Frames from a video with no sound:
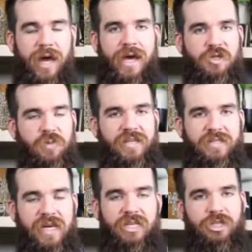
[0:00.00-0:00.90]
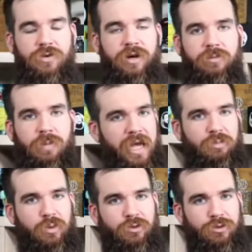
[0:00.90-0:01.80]
has been censoring
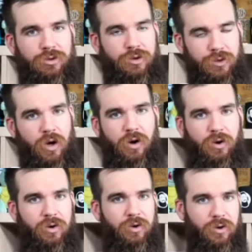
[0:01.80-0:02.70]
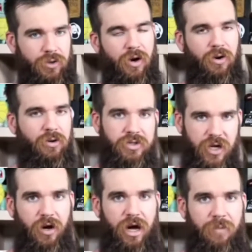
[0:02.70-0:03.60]
people for a long, long
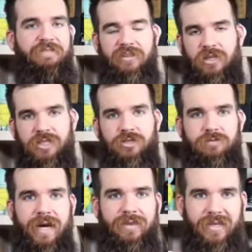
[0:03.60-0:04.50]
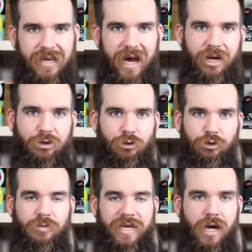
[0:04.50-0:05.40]
time. In fact, I just read this article
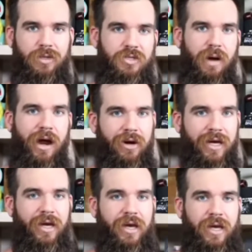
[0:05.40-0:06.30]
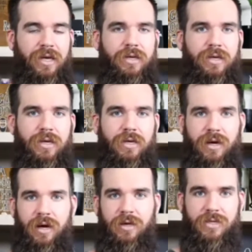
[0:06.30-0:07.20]
from Douglas Murray in
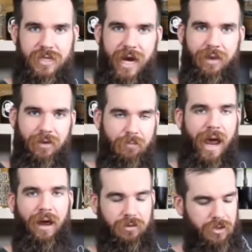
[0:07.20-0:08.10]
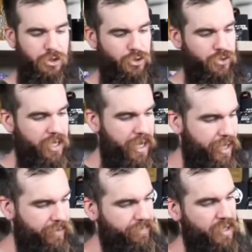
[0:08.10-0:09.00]
the Daily Mail in the
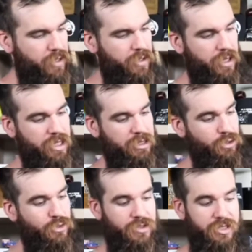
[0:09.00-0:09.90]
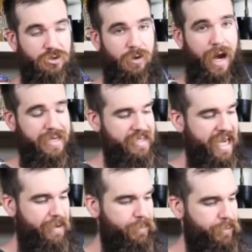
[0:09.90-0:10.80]
UK, and he used this great
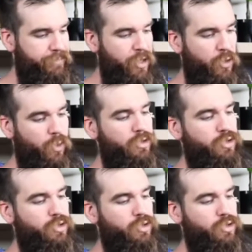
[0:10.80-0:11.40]
example. While